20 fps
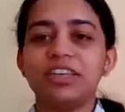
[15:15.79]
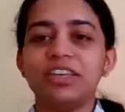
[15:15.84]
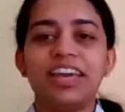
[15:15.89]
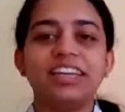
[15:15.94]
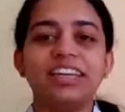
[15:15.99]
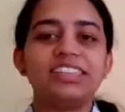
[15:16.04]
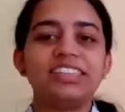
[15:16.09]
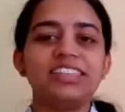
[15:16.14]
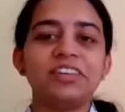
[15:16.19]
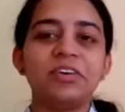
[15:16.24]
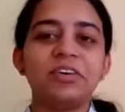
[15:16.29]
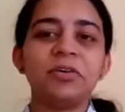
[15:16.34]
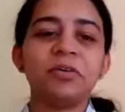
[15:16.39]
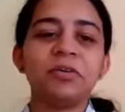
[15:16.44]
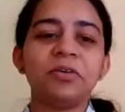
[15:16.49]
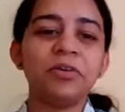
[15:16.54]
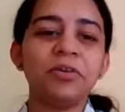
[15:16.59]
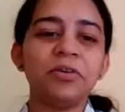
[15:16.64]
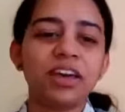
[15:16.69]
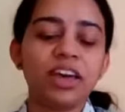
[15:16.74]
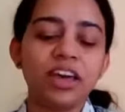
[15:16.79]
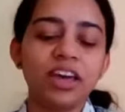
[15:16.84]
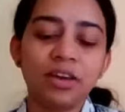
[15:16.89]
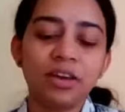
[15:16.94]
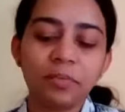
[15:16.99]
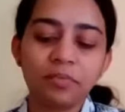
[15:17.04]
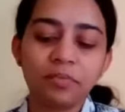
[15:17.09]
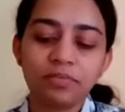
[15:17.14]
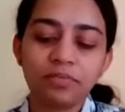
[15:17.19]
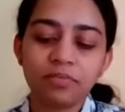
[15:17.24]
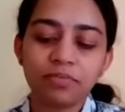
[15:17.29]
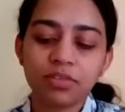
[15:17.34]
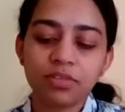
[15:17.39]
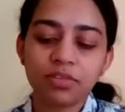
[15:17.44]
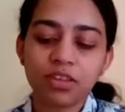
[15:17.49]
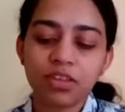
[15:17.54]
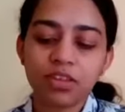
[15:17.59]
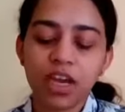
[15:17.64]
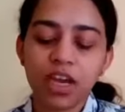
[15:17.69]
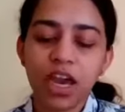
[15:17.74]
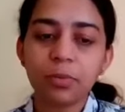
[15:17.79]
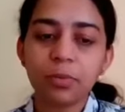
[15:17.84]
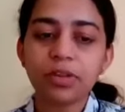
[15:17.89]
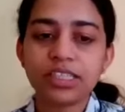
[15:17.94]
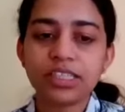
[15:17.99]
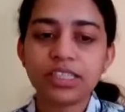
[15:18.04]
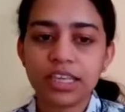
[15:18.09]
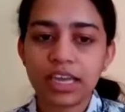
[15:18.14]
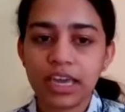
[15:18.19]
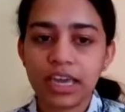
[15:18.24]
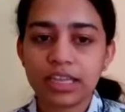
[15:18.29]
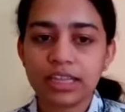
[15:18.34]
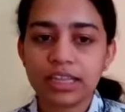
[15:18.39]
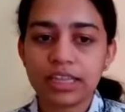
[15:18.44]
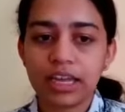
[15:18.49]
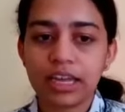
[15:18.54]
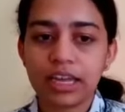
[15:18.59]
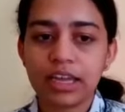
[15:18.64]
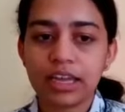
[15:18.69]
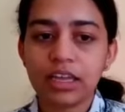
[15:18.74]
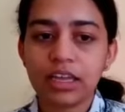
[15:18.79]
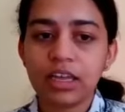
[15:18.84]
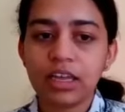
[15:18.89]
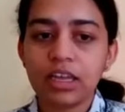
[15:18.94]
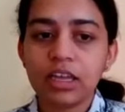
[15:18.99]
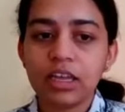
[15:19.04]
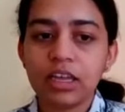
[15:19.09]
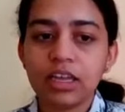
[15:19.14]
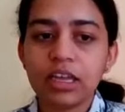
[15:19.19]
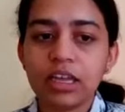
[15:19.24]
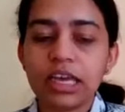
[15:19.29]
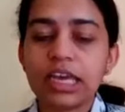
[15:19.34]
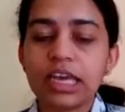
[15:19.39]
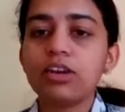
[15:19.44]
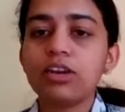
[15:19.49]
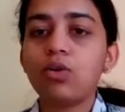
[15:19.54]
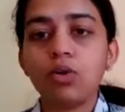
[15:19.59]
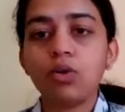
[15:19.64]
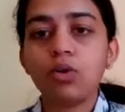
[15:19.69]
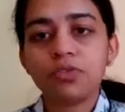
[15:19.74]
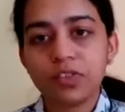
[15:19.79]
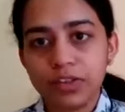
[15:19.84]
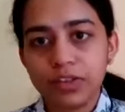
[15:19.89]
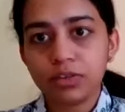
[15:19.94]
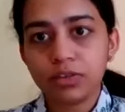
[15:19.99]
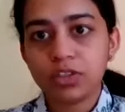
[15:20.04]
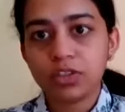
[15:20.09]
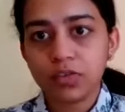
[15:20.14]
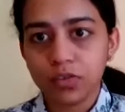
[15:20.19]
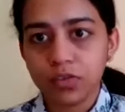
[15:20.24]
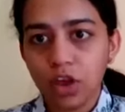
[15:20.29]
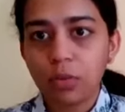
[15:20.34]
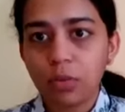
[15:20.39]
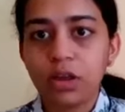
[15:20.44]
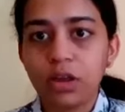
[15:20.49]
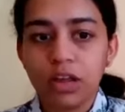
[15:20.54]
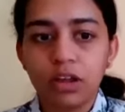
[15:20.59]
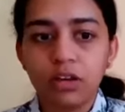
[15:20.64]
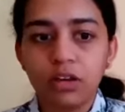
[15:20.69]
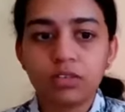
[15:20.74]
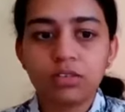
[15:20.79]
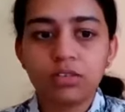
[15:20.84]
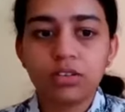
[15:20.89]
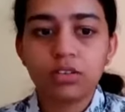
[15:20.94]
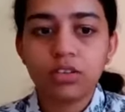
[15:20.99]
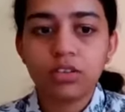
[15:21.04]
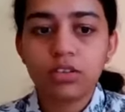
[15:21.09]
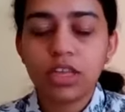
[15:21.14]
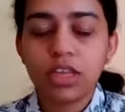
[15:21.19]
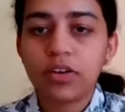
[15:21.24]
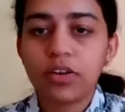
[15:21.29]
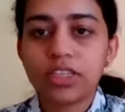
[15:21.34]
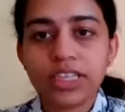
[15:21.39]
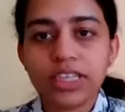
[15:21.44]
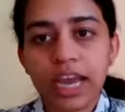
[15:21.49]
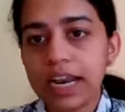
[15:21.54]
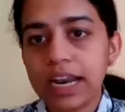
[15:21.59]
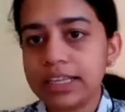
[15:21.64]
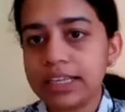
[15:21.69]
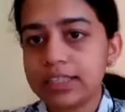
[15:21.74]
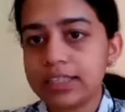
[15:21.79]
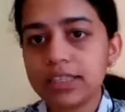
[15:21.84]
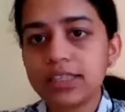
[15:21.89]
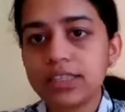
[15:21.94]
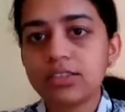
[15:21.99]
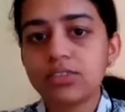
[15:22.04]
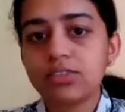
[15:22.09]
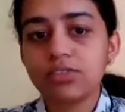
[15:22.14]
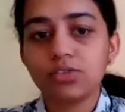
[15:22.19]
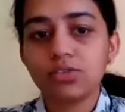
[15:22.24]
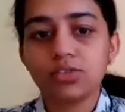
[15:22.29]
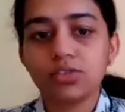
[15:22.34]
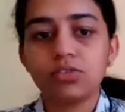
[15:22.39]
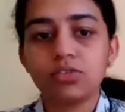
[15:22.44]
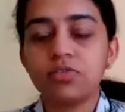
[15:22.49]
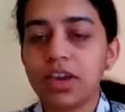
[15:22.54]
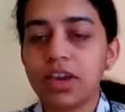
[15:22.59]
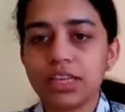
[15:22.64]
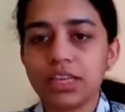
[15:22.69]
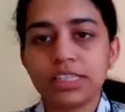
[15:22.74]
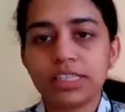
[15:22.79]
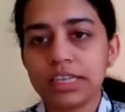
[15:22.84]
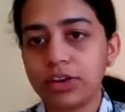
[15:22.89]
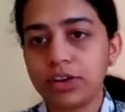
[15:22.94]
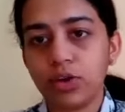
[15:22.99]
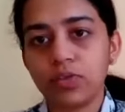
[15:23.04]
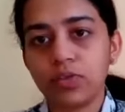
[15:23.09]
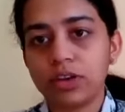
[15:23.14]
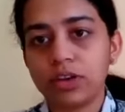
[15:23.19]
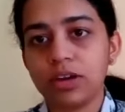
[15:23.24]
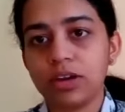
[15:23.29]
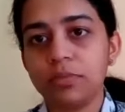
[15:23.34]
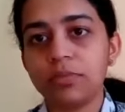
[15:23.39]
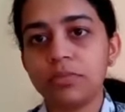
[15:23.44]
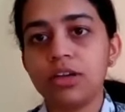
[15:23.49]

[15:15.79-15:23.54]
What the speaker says: So I would say that in all fields of global health, there are challenges to face and overcome.